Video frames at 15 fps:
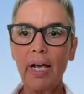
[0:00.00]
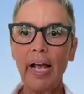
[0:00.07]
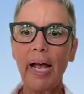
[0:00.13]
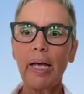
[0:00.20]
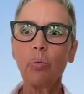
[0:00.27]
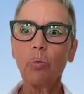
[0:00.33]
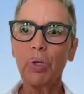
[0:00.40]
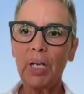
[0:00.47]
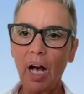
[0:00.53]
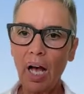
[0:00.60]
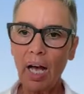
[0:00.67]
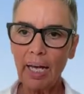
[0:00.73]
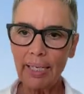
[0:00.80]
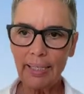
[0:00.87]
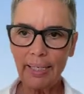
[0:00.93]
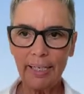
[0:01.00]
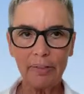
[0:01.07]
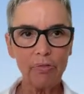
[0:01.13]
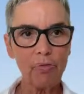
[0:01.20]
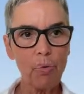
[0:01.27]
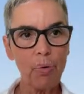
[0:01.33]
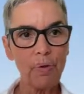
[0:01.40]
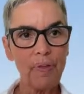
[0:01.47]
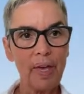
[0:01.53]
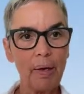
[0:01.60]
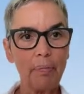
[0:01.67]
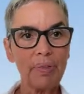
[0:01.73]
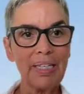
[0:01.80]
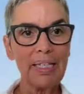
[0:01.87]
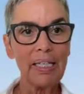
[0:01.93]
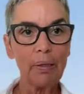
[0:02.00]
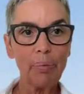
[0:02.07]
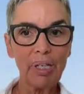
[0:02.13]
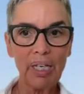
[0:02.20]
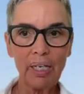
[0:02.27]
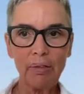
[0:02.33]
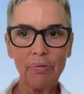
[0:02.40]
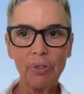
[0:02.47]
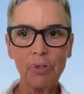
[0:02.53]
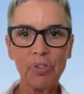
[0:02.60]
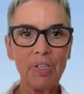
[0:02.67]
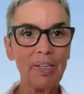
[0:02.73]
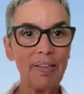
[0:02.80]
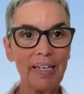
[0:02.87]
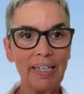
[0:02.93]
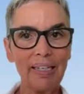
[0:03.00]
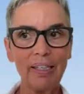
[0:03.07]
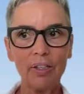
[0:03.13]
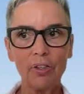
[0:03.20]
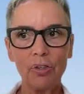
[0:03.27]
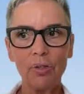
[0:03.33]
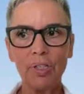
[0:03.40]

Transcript: and we highlight for them key behaviors that they need to do